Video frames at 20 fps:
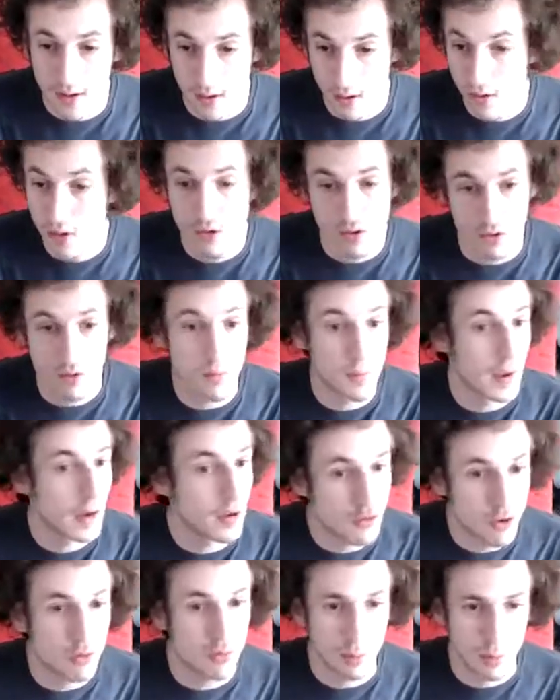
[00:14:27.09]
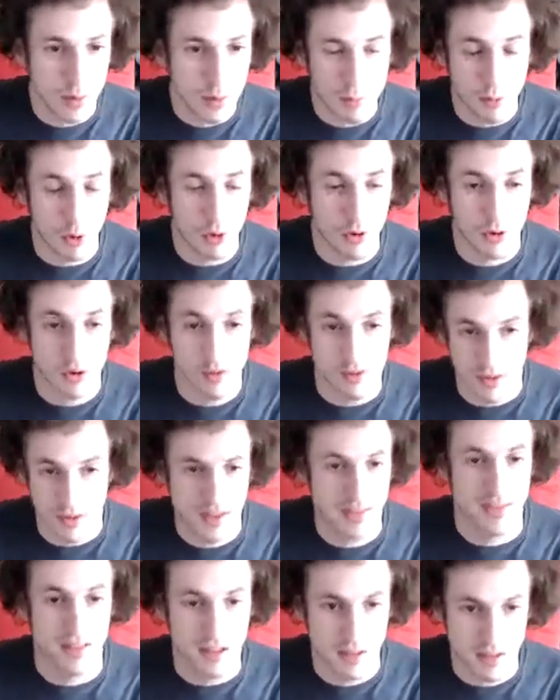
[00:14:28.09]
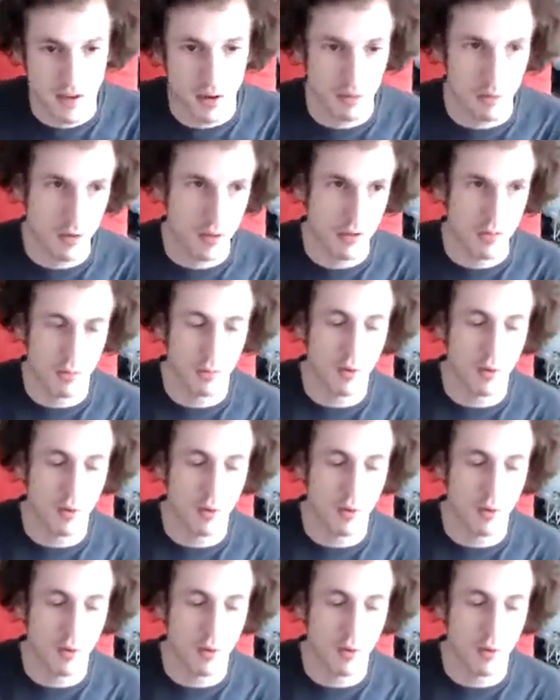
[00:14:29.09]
He's only made 2 3-pointers in the series,